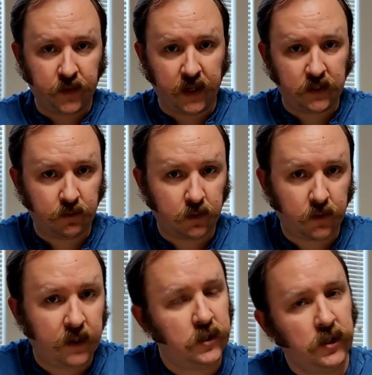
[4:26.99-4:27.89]

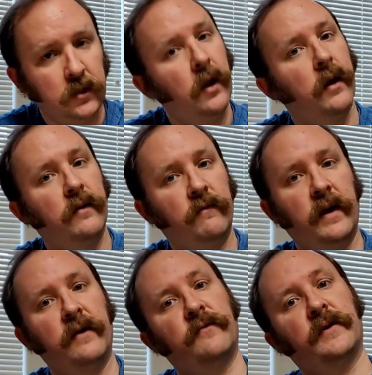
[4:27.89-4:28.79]
exploration of
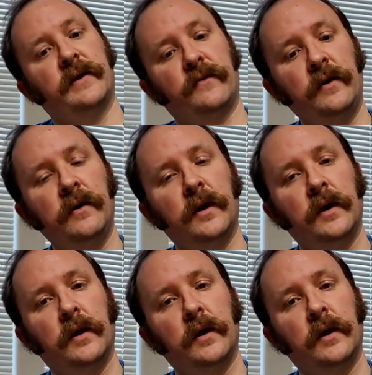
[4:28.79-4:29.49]
that flavor,